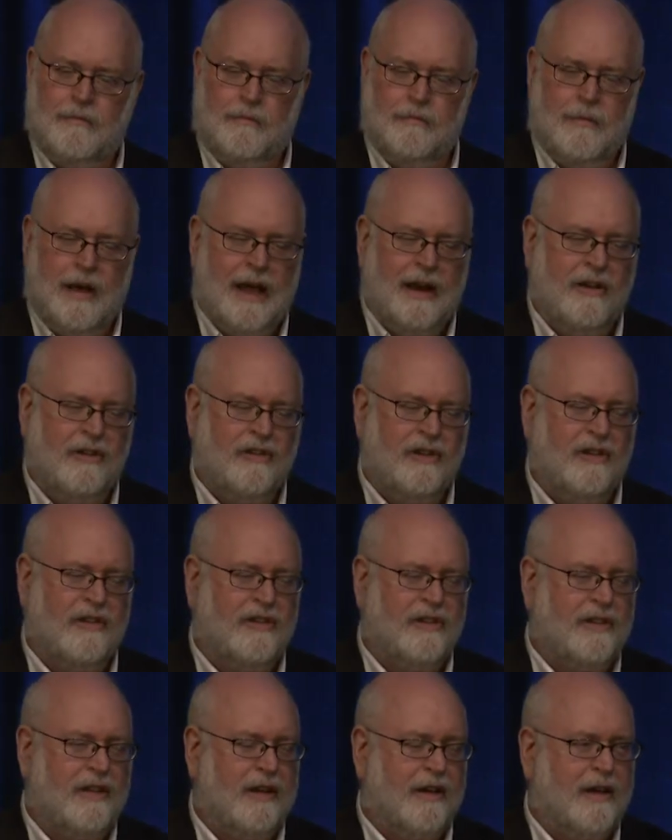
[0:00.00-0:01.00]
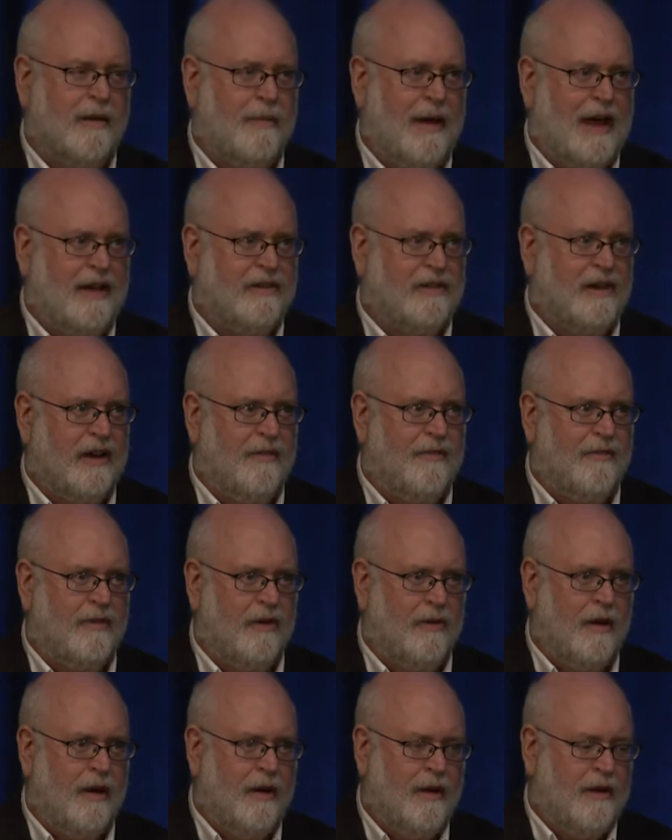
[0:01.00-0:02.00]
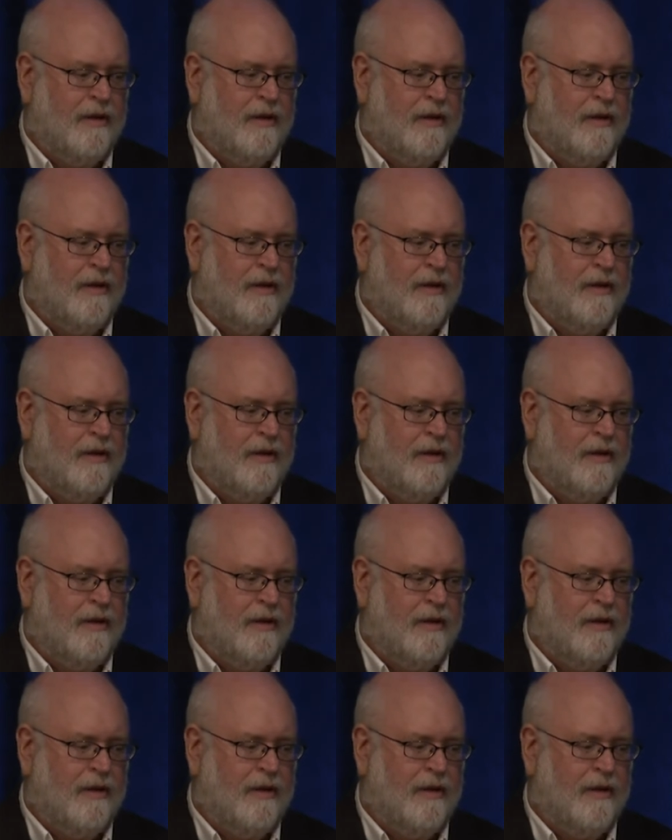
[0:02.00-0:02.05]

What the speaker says: manages the capacity for